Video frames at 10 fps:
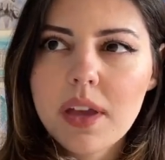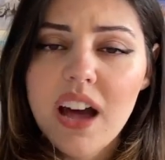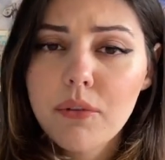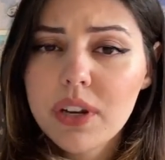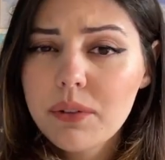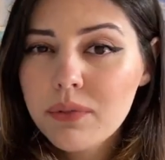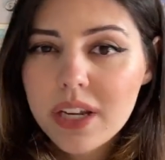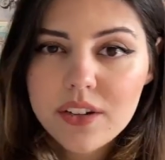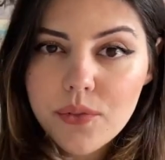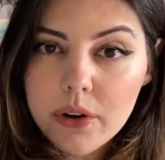I don't really
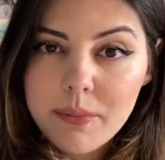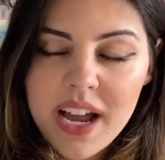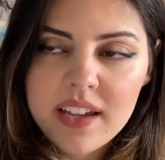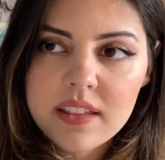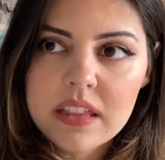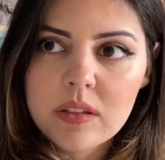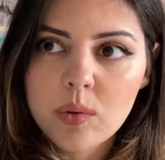read romance